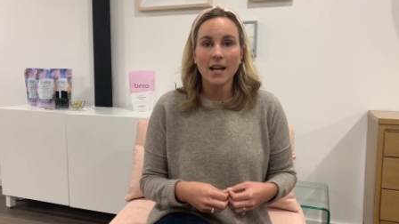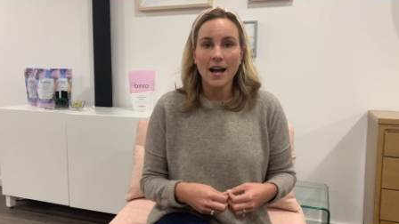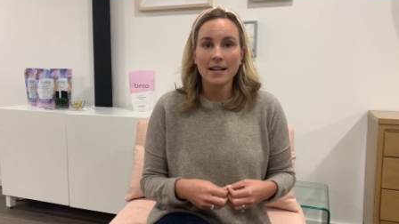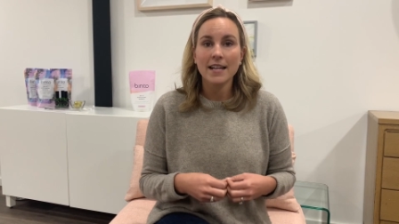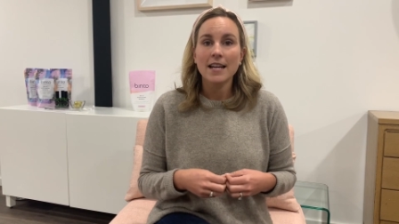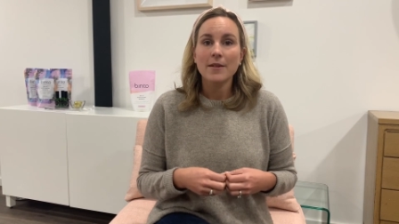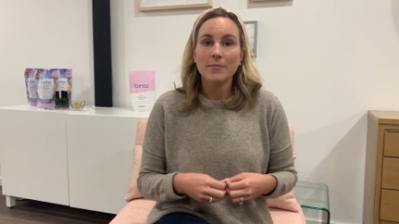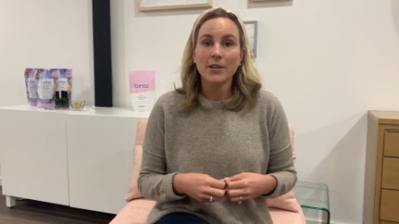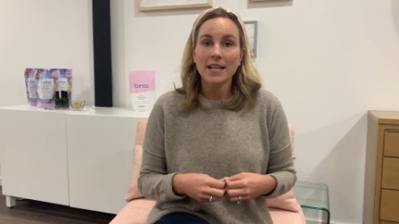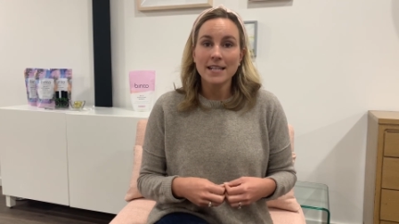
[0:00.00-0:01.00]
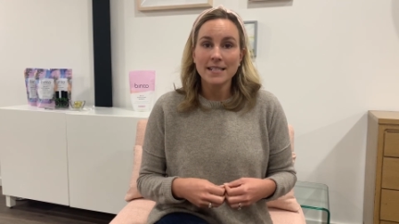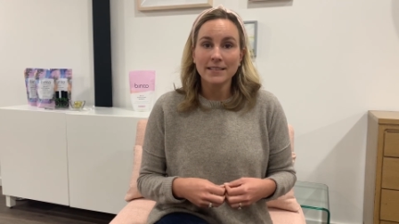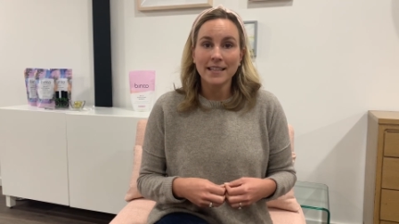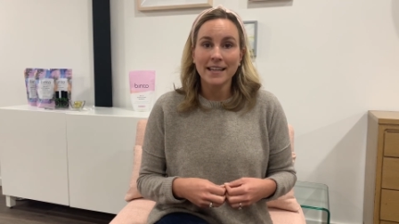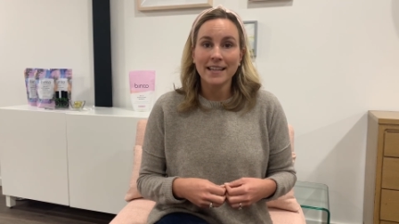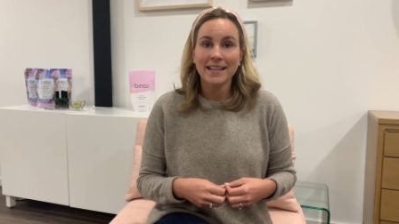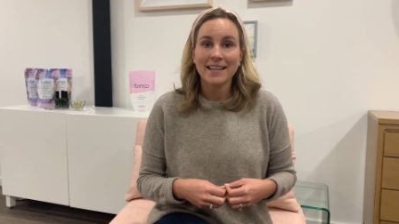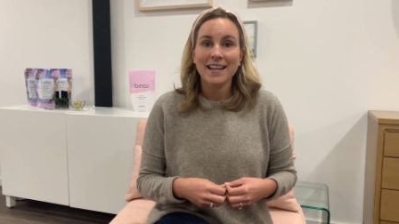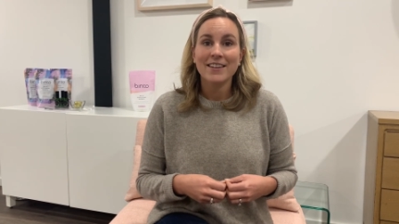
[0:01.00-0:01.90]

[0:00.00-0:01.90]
a lot more easily